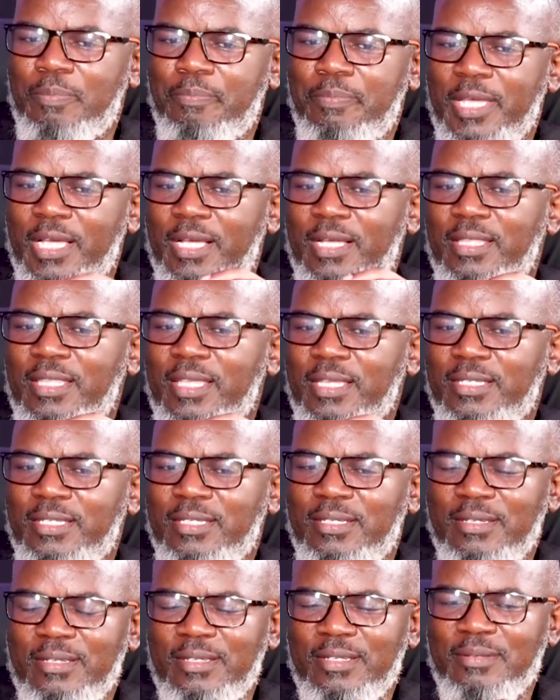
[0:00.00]
pick the
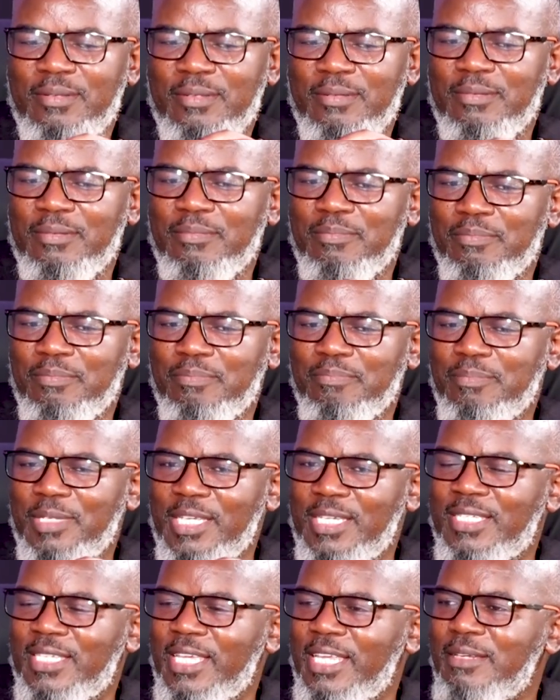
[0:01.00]

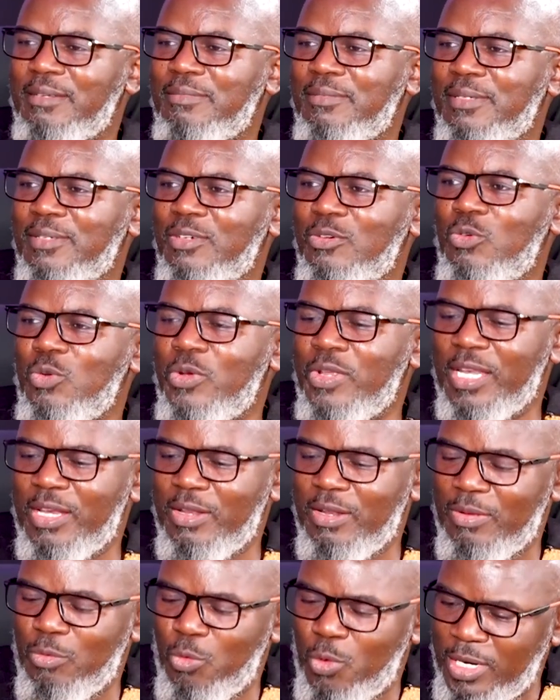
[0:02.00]
bits and
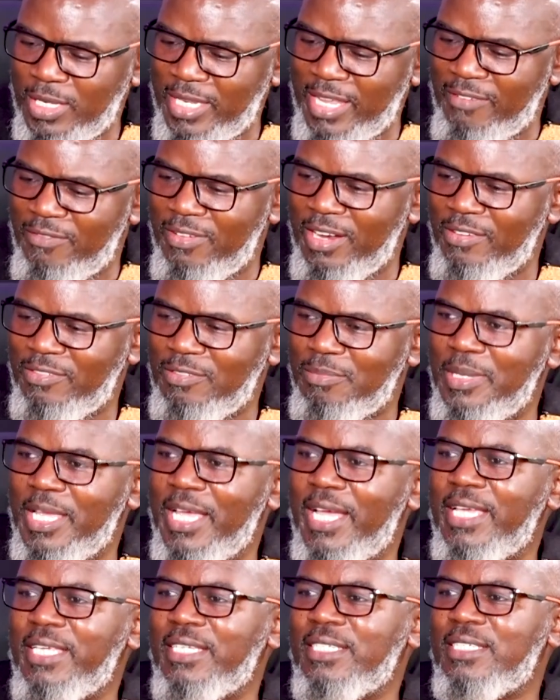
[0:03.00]
what they have left behind.